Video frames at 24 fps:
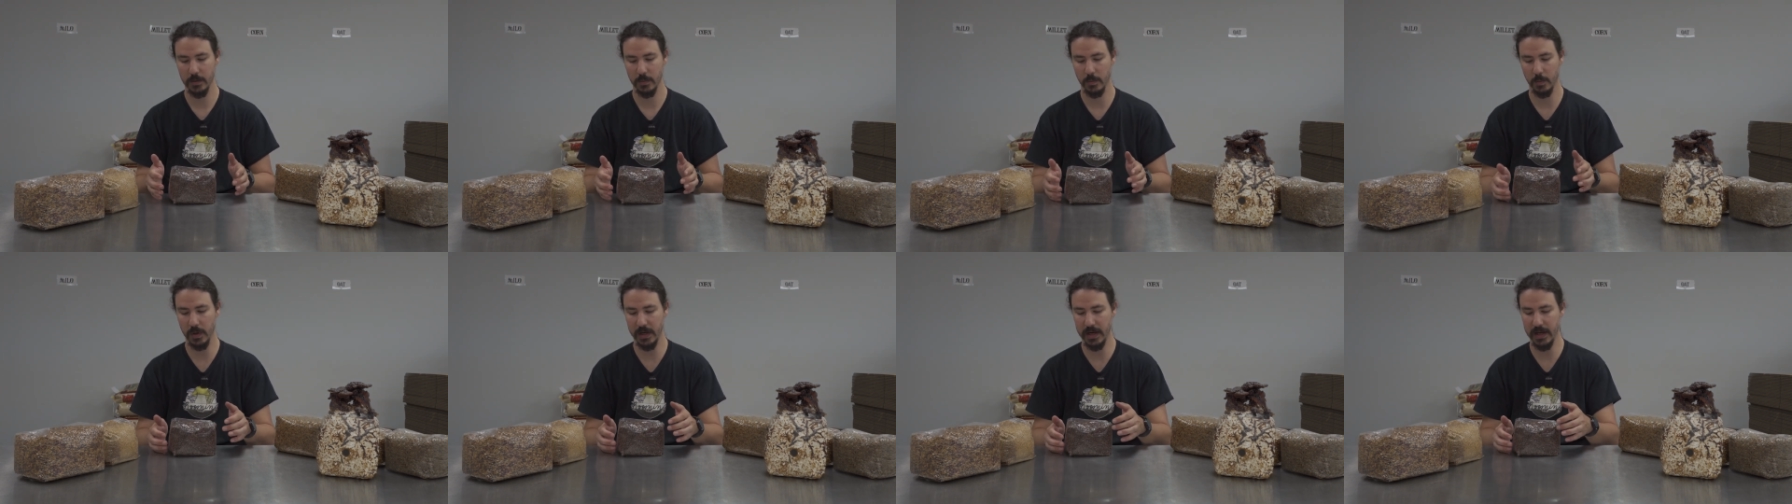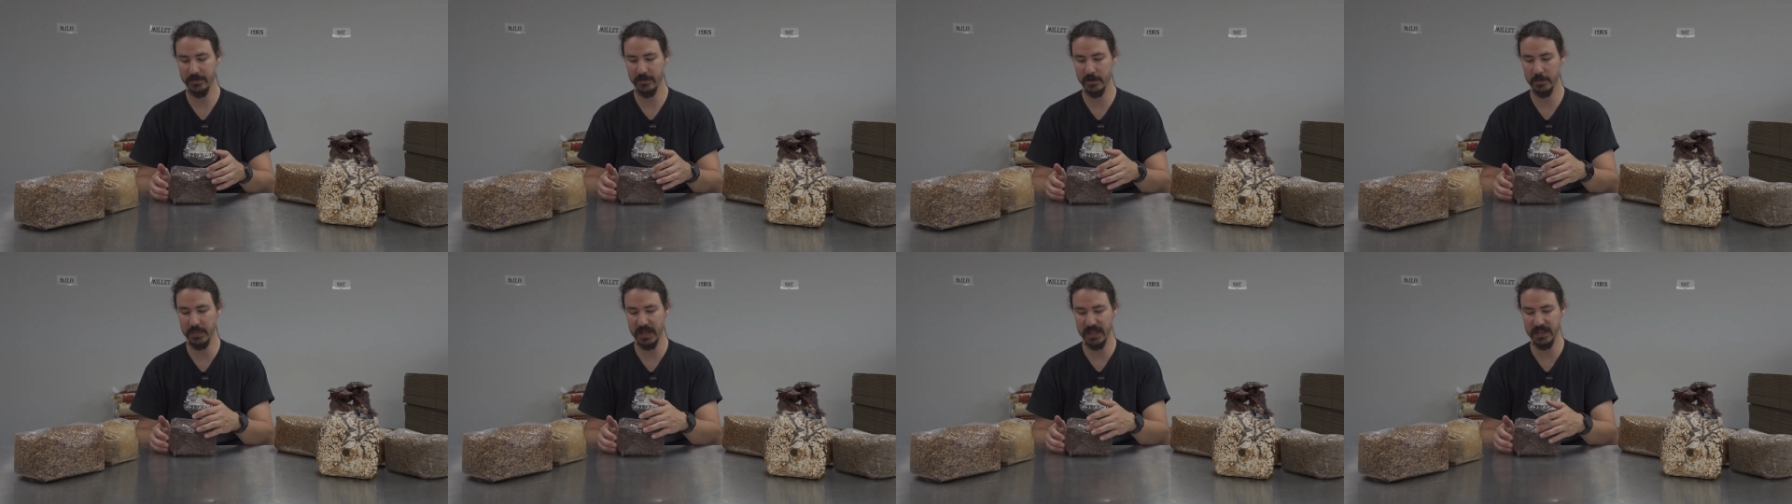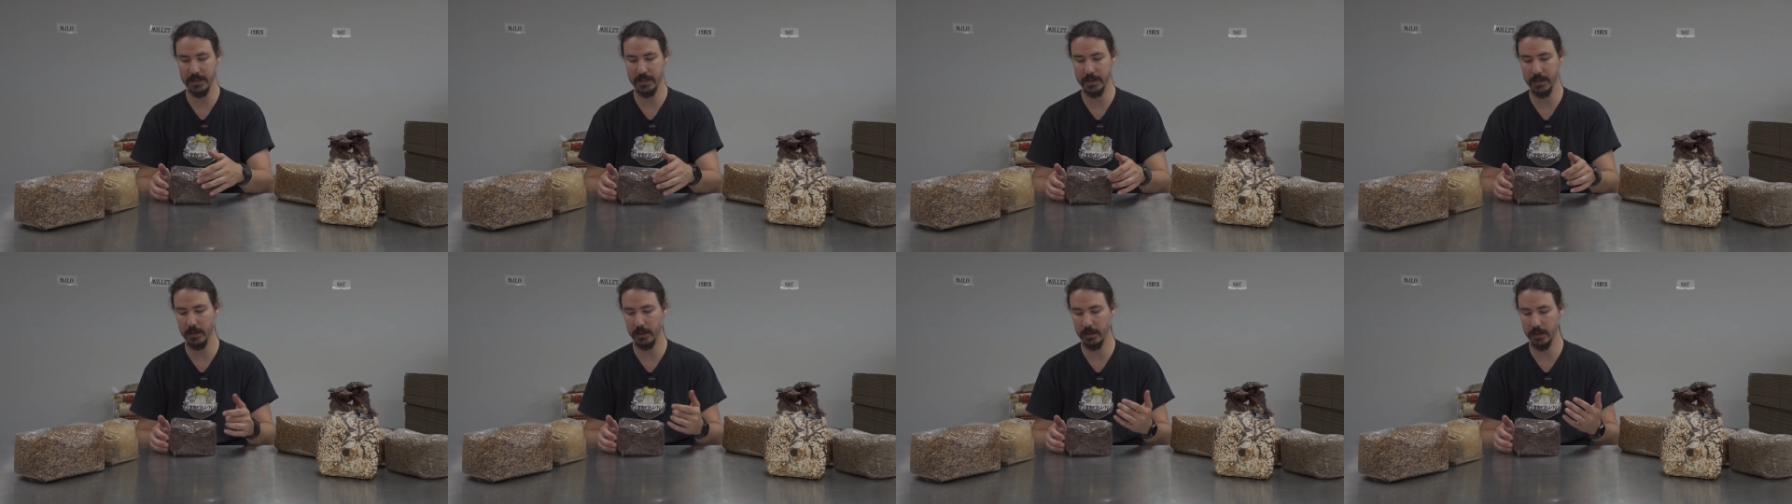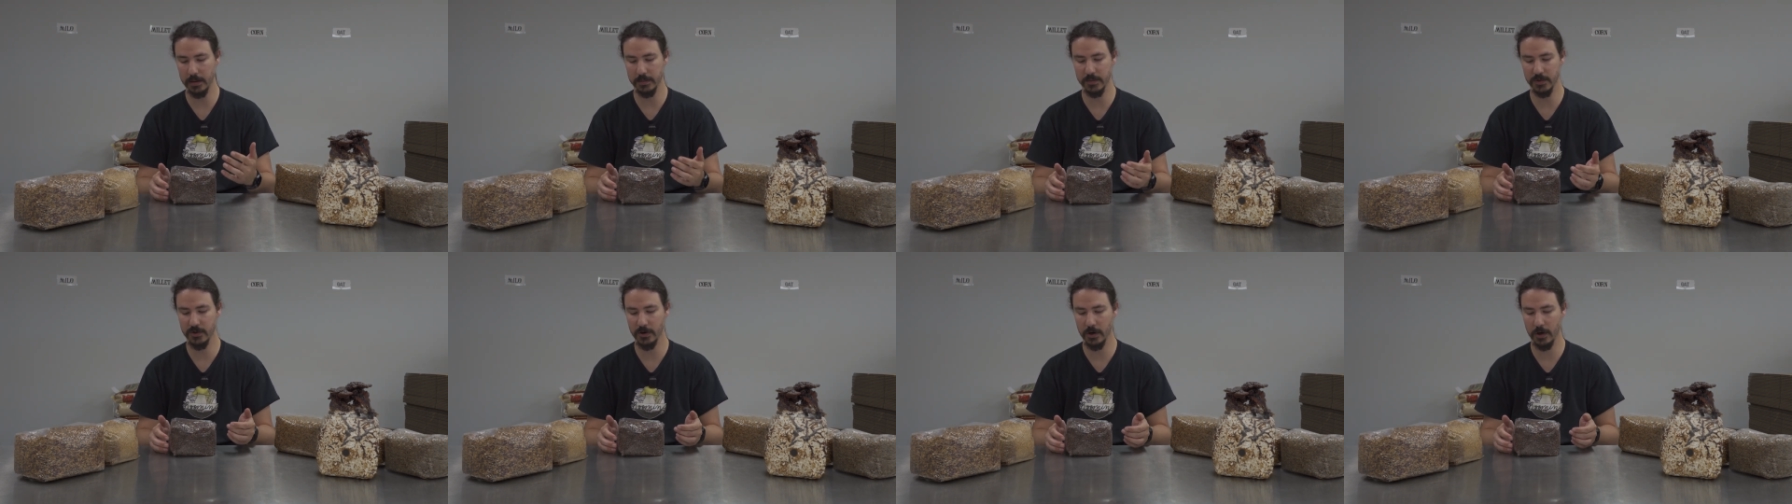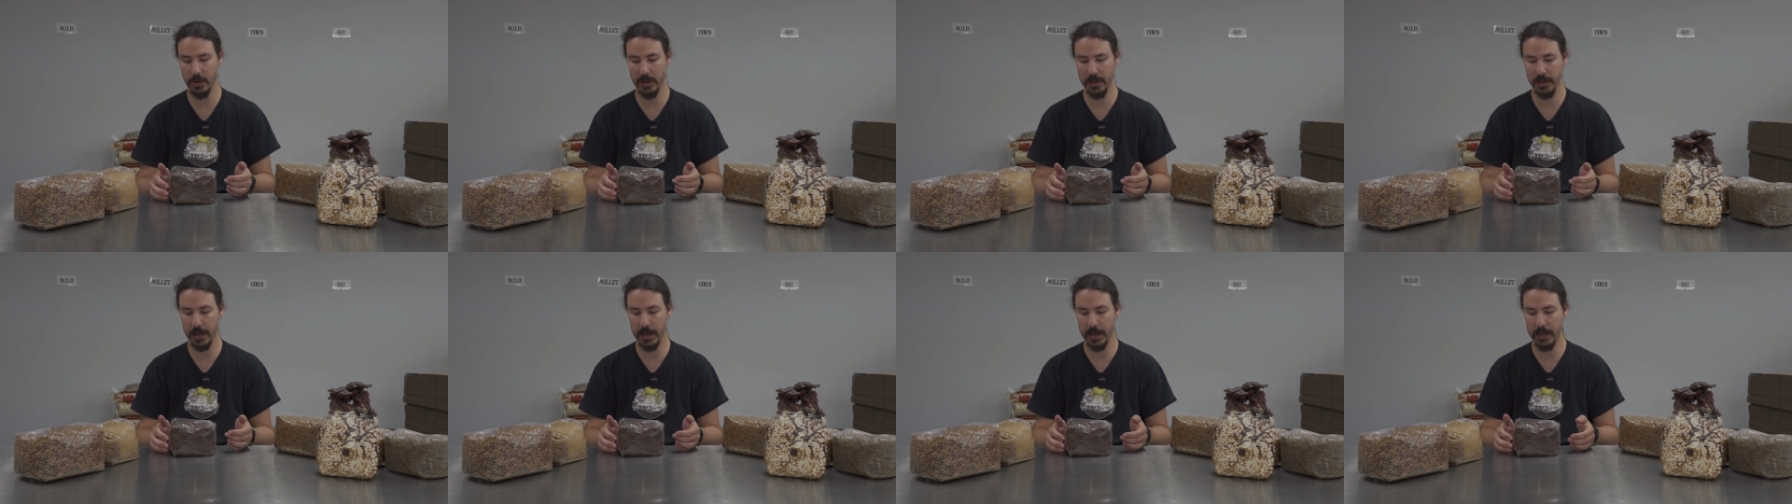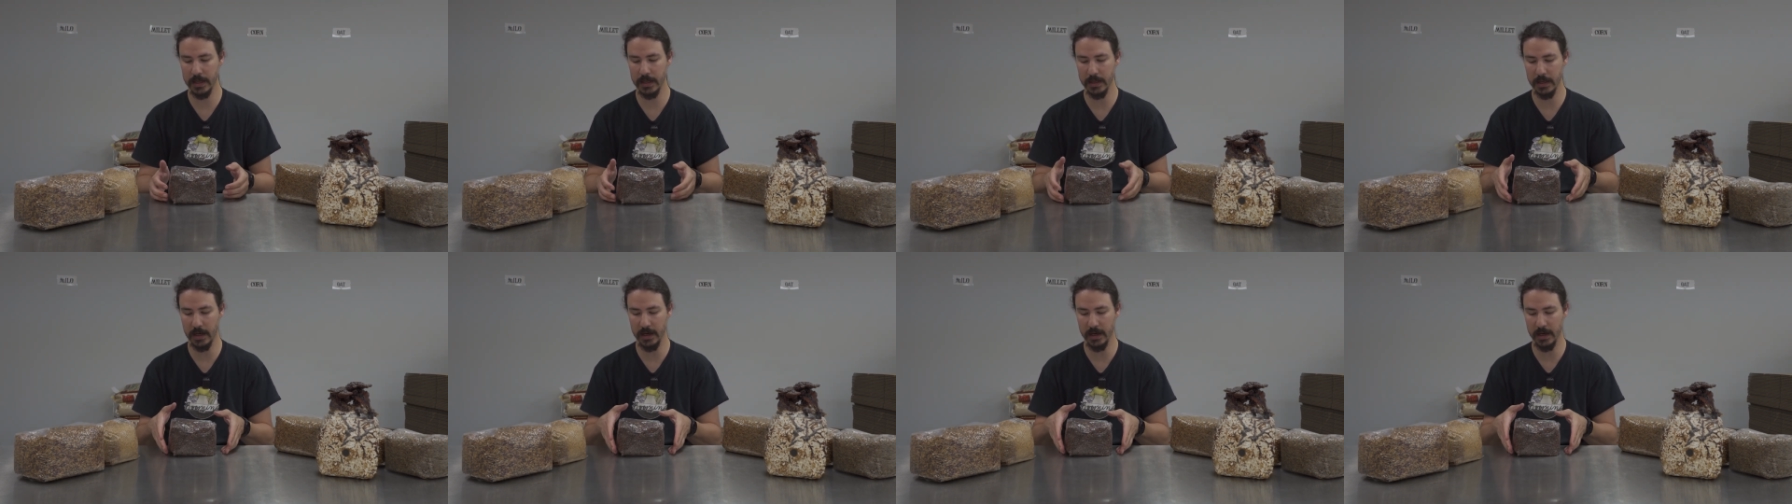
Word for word: Whenever mycelium's growing on it,